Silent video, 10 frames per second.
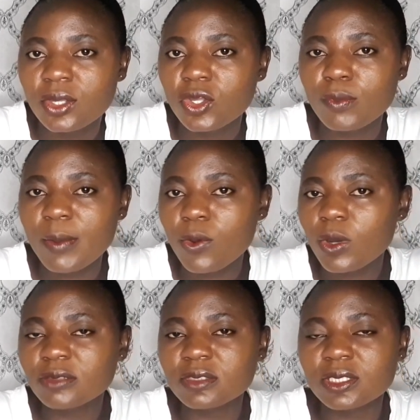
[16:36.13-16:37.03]
You might be
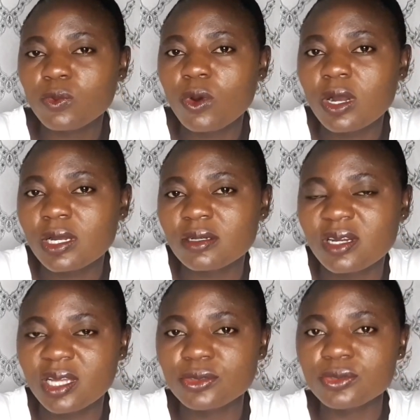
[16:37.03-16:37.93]
wondering, what
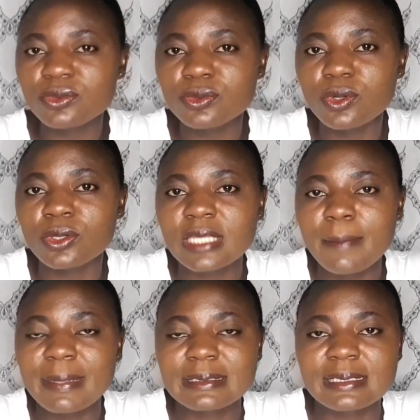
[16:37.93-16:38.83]
can you do on
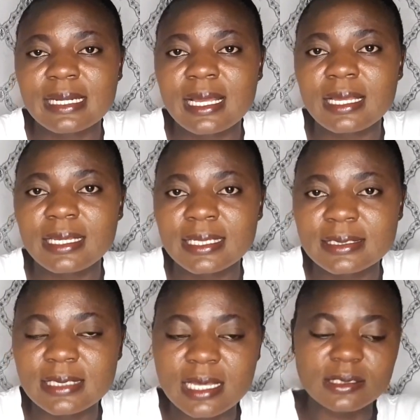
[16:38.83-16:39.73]
that particular
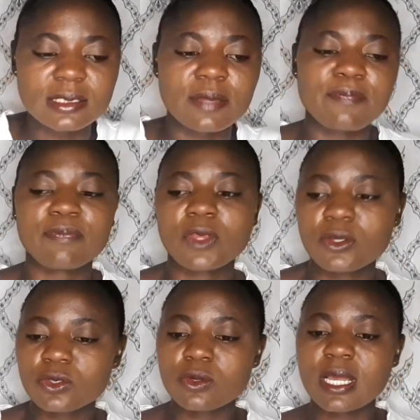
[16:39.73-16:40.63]
instance?
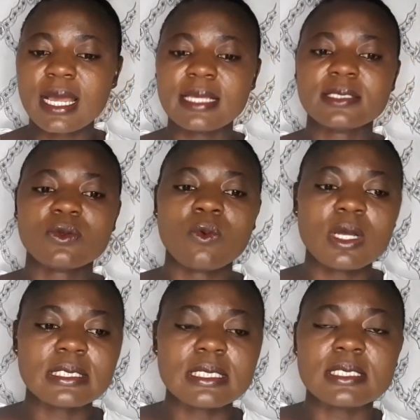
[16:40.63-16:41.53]
So guys,
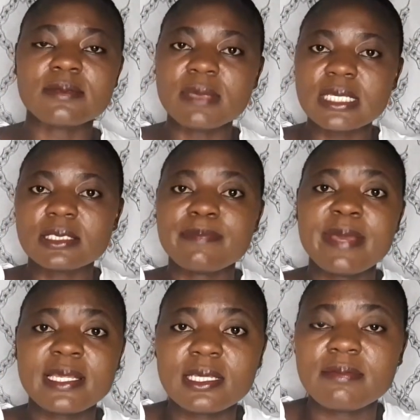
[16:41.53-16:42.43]
what it means,
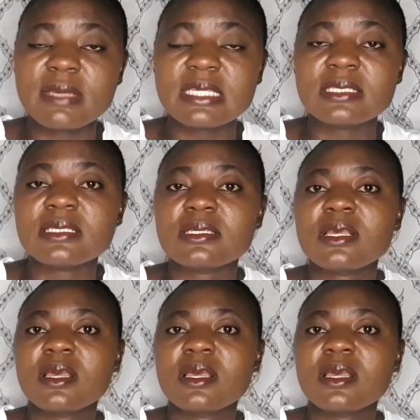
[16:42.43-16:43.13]
pending means